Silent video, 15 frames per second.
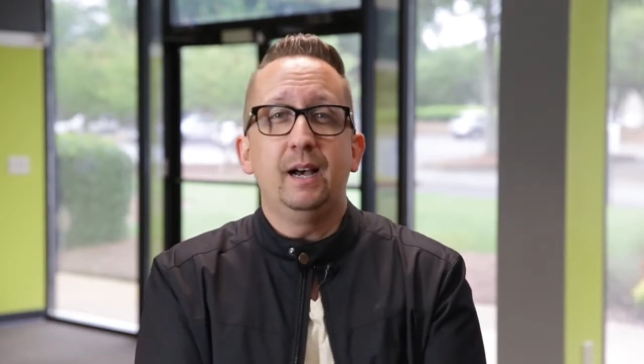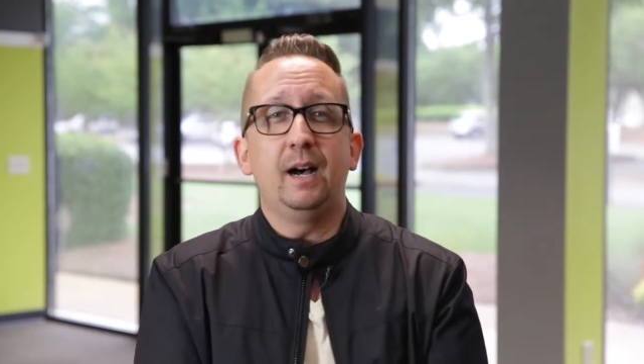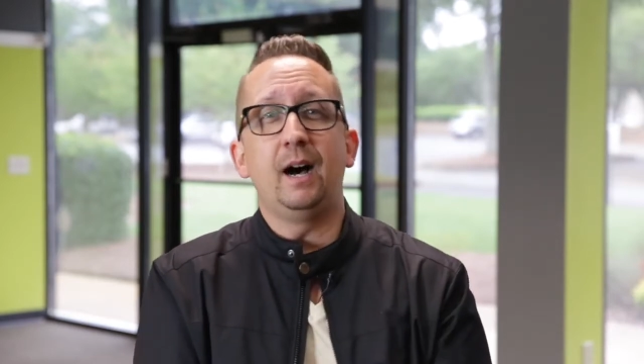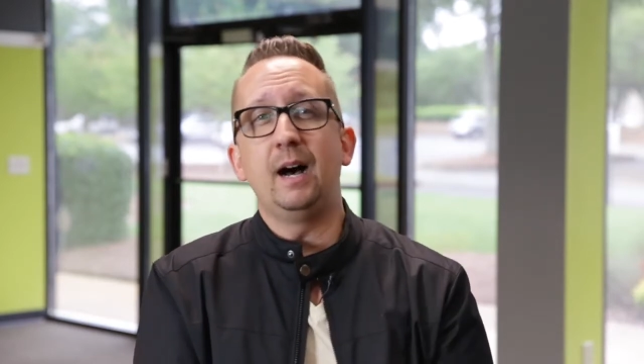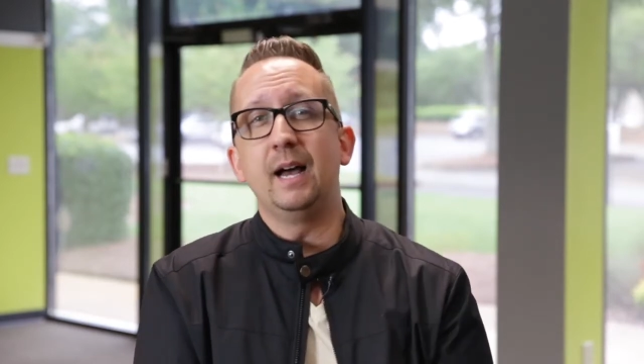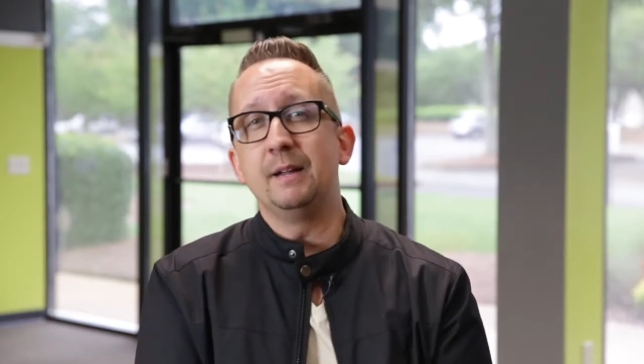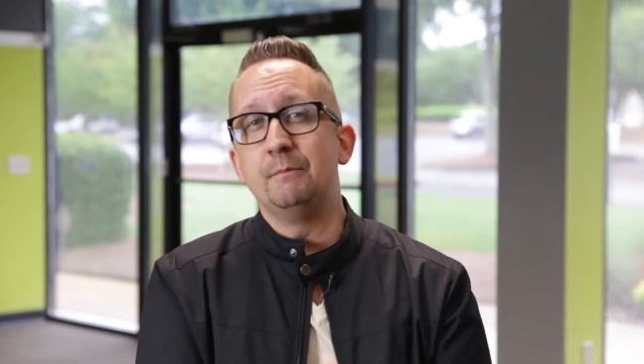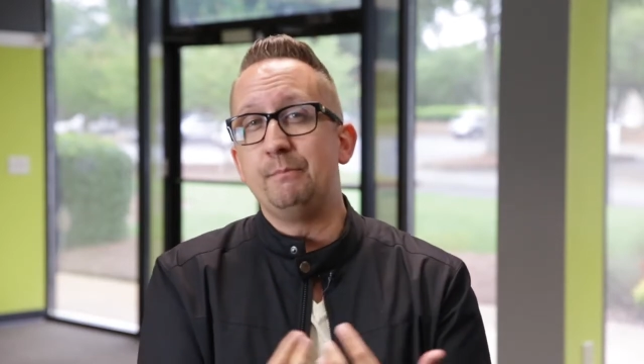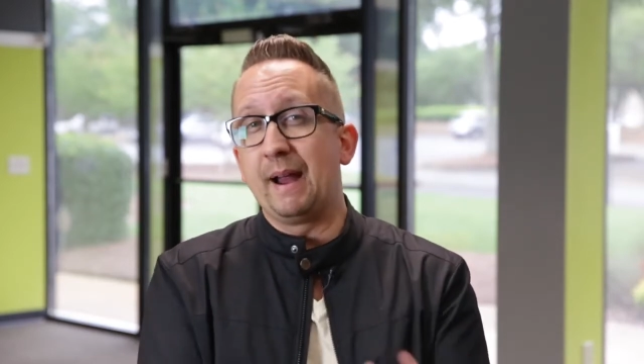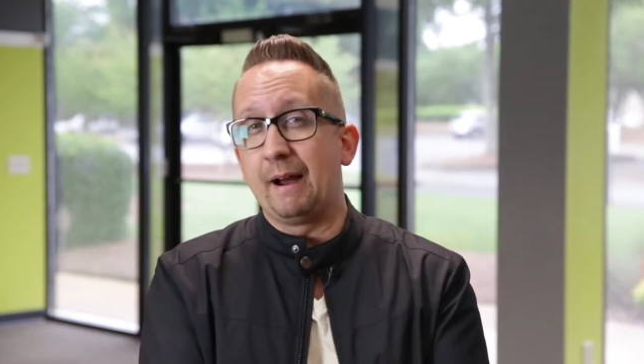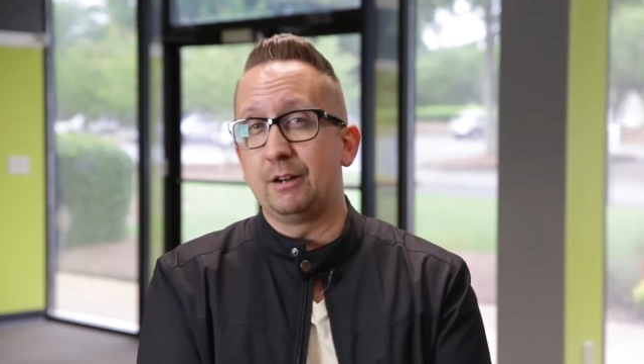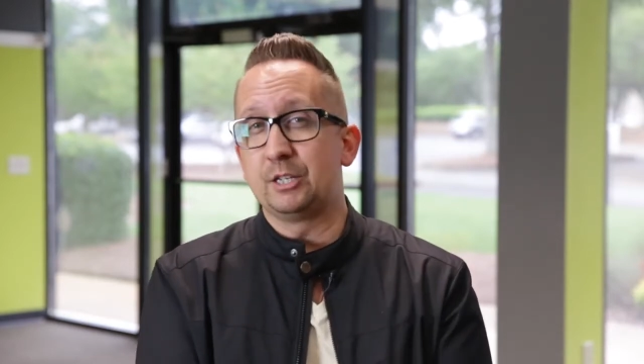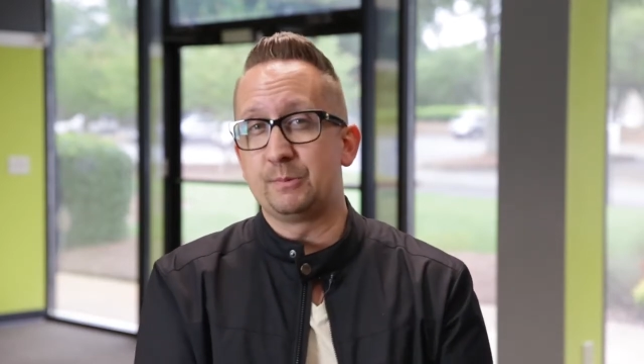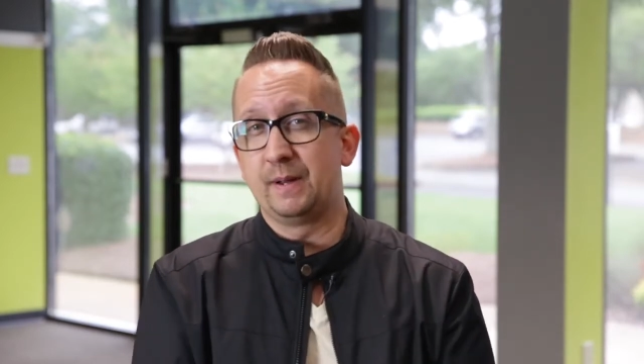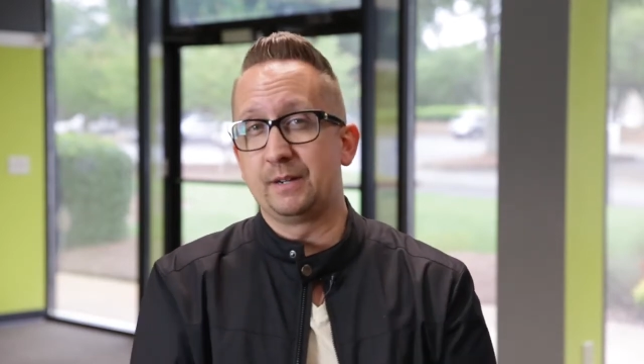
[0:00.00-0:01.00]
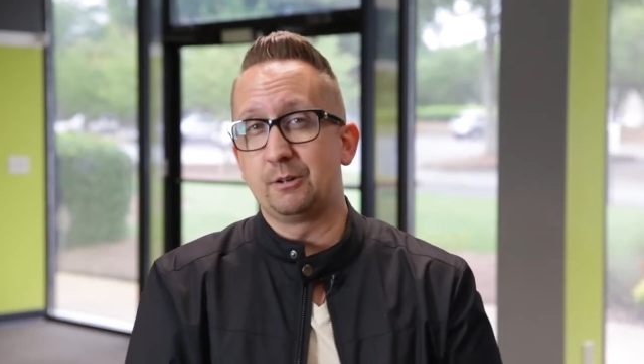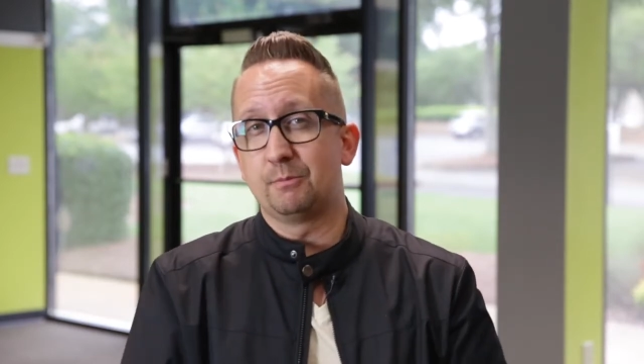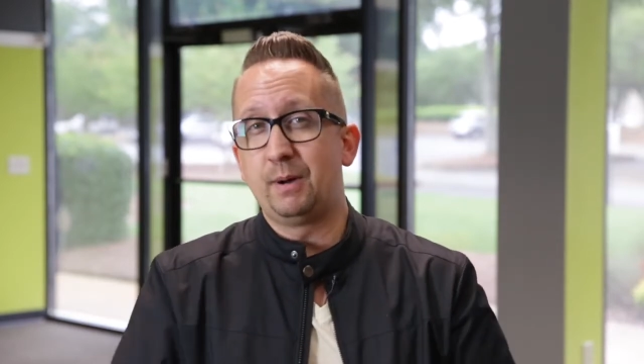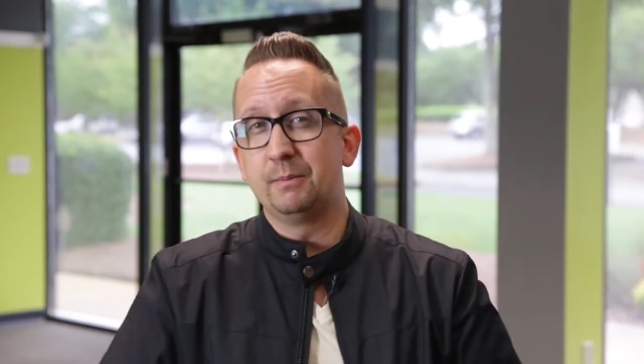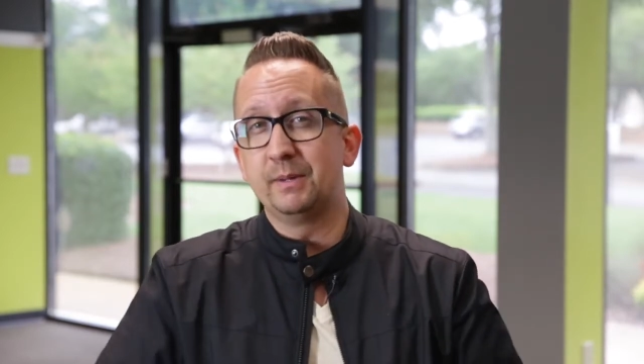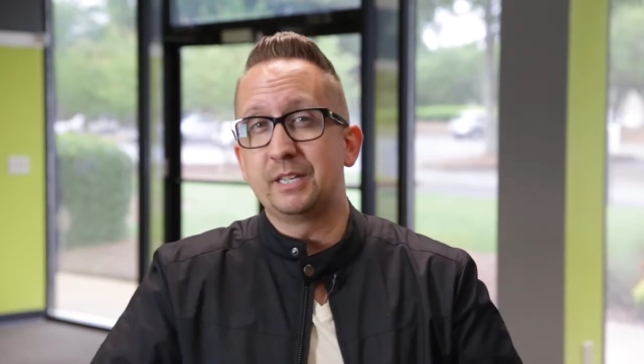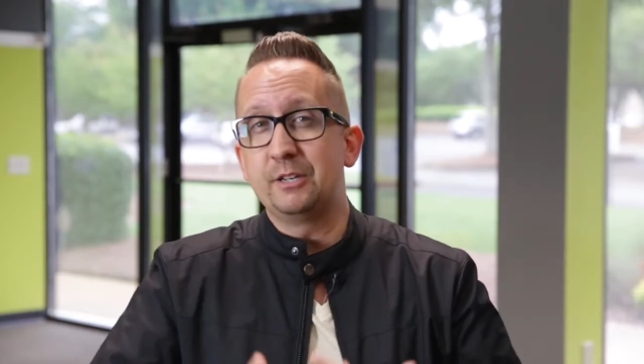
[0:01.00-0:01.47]
embarrassment or
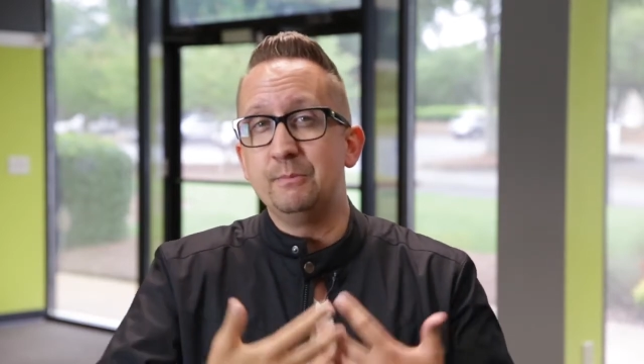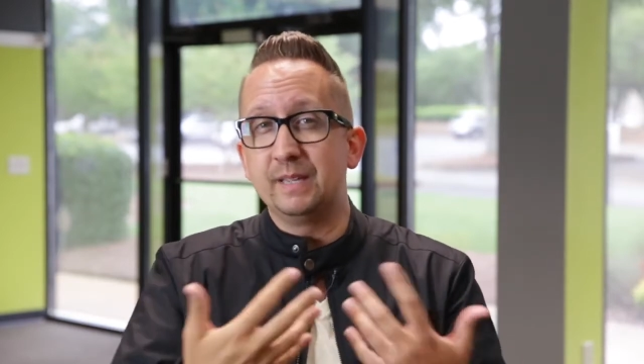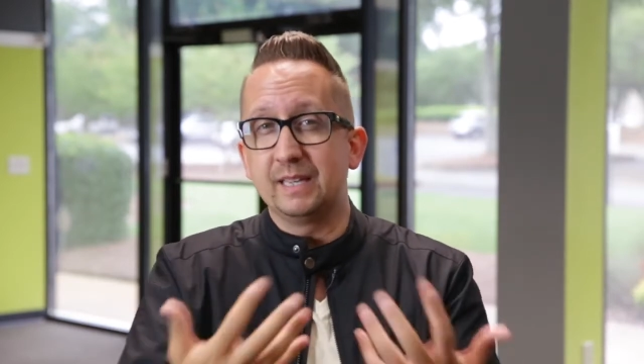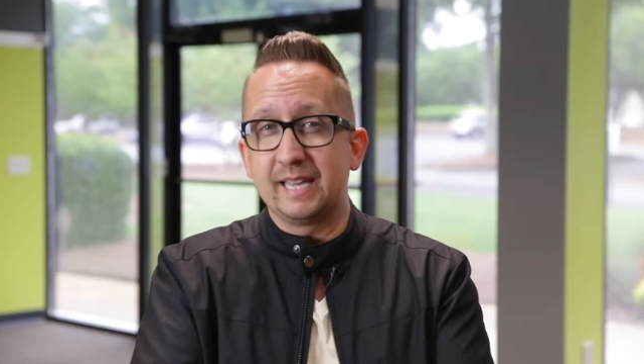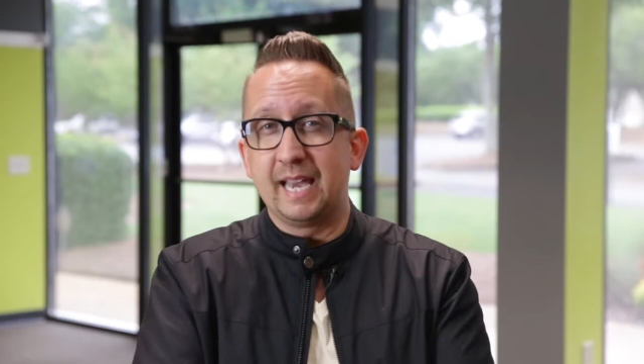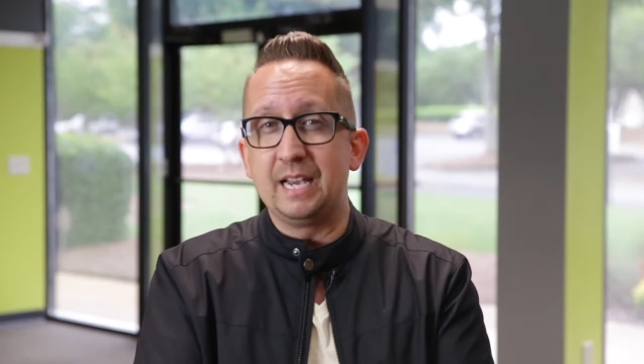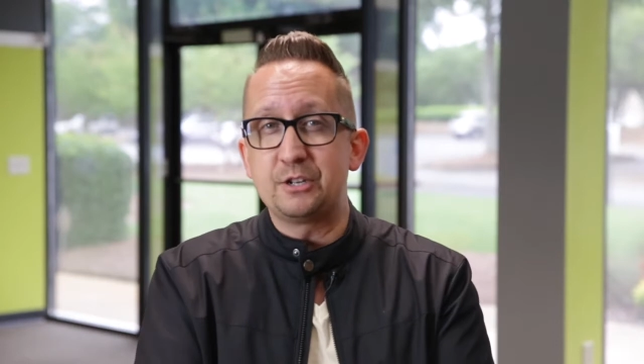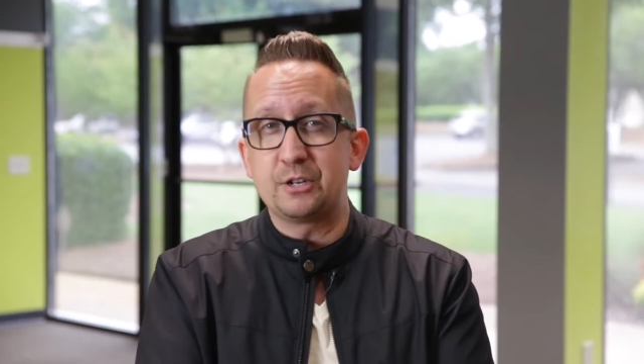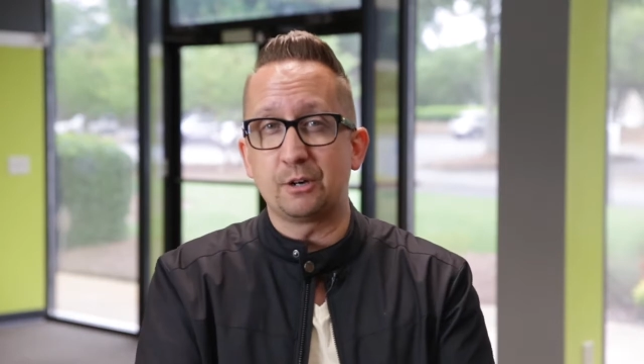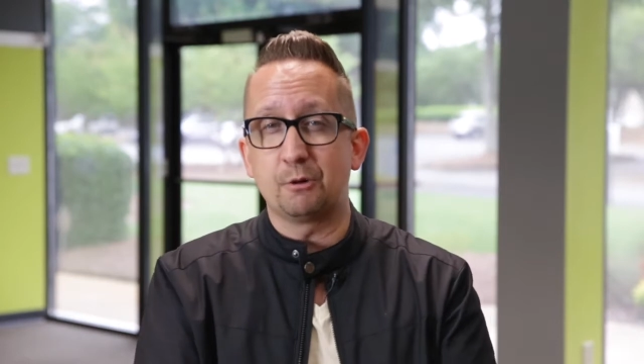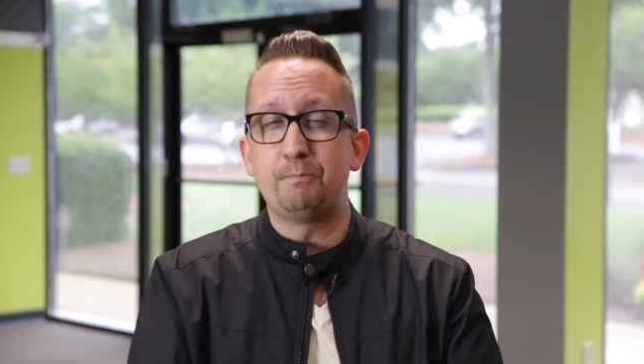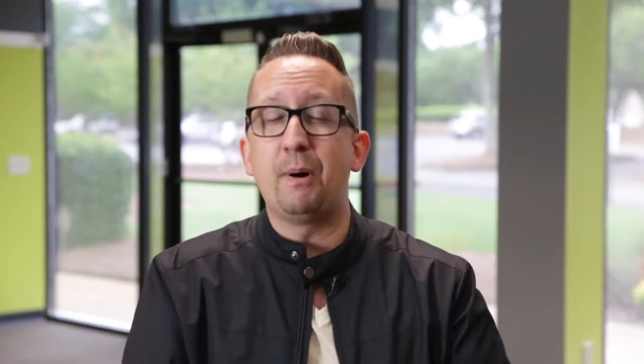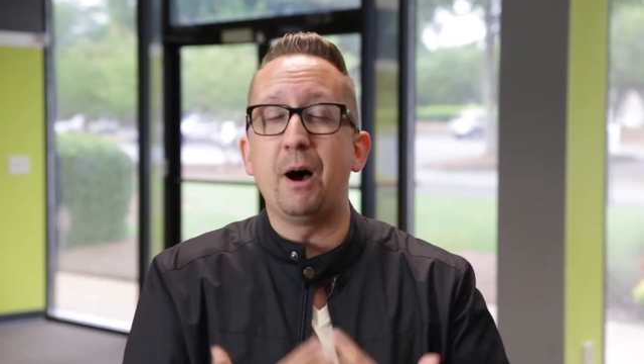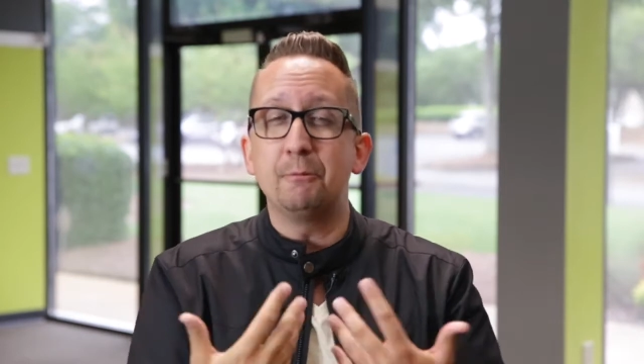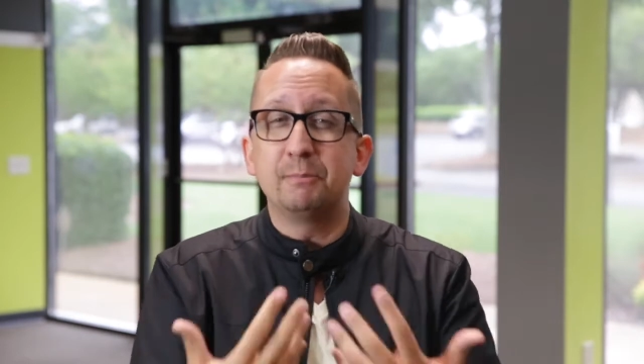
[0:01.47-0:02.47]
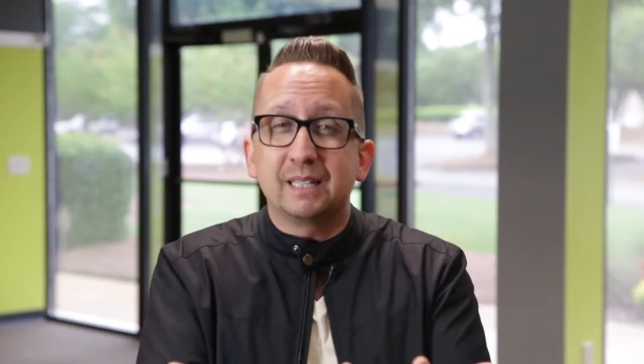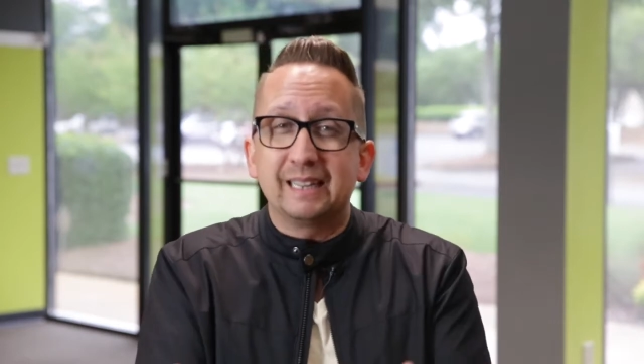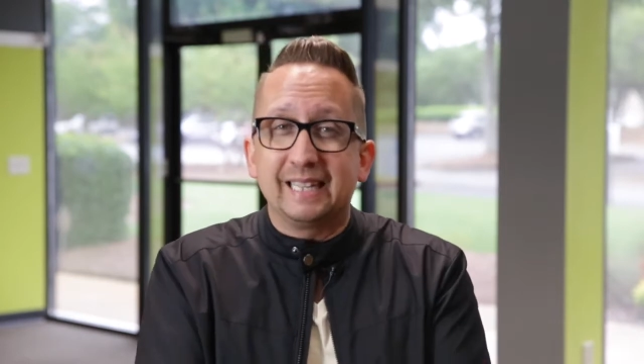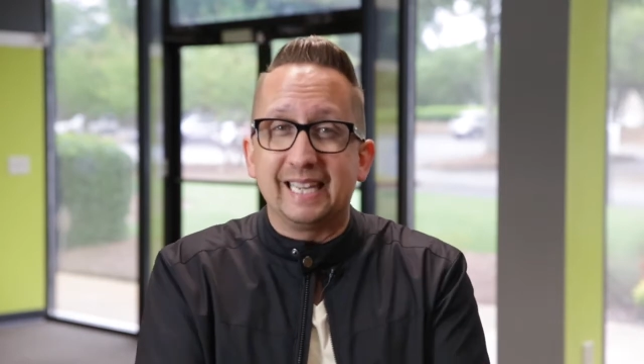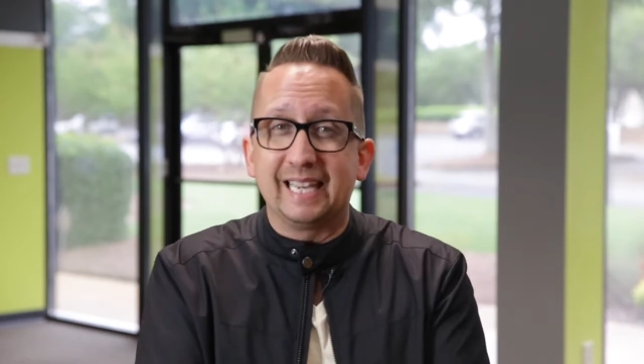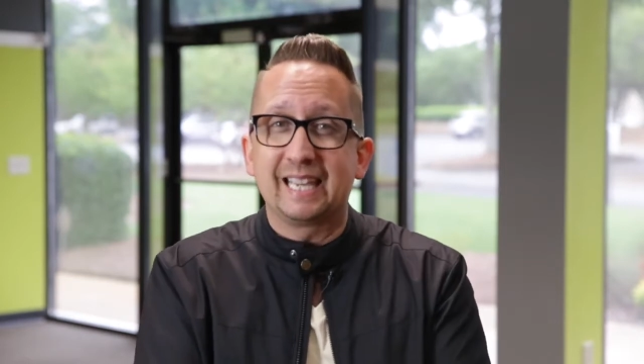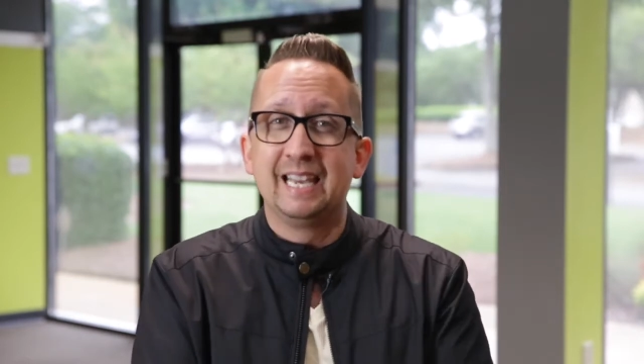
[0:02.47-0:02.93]
public humiliation or
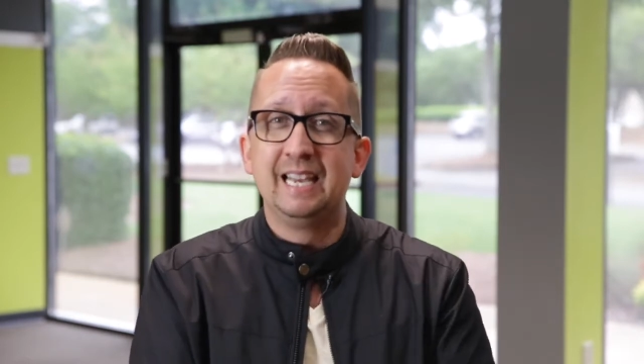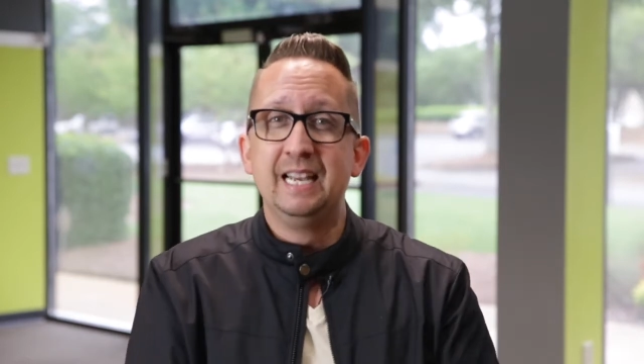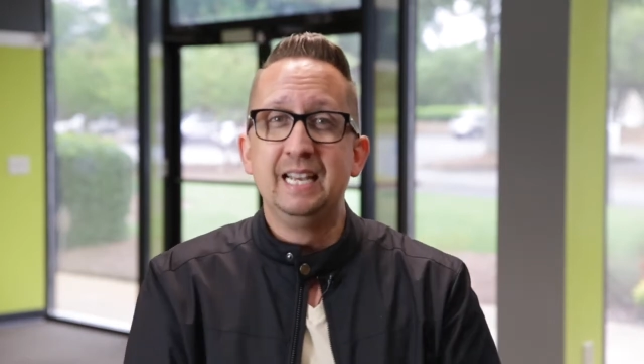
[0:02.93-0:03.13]
publicly